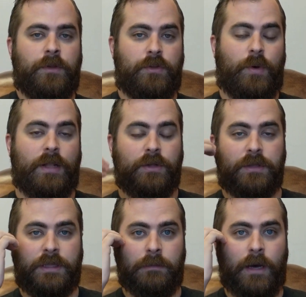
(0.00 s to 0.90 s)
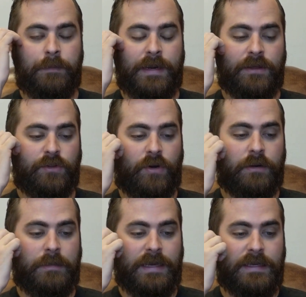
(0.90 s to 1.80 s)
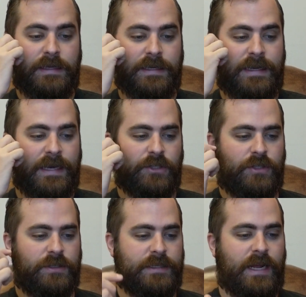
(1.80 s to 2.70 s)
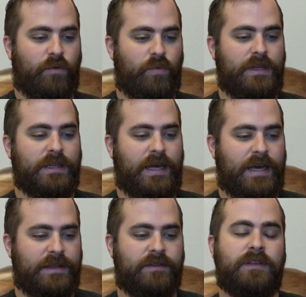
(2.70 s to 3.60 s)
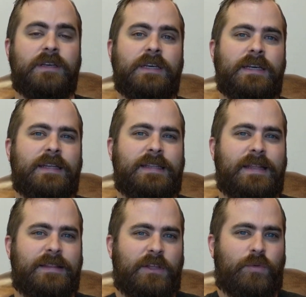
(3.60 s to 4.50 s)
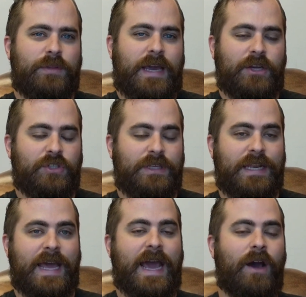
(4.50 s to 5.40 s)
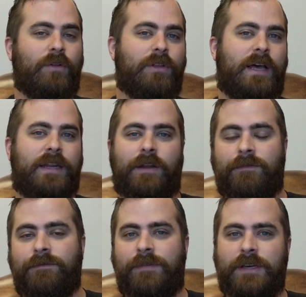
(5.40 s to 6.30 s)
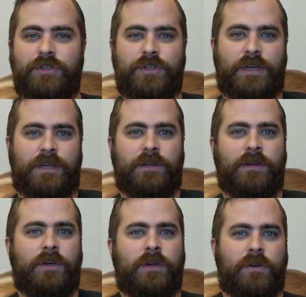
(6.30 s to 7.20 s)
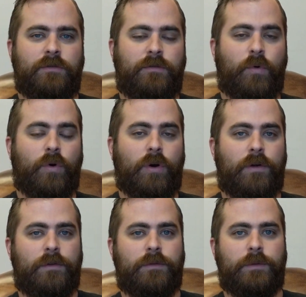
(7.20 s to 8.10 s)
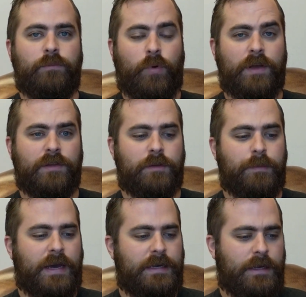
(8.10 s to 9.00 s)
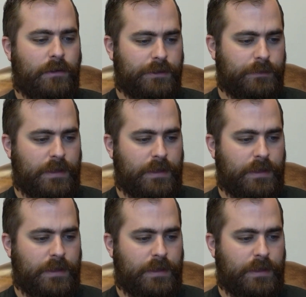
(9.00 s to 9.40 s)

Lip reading: So I looked them up and I started making connections, and I realized that this was actually an outline and a vision for Presence Pioneers.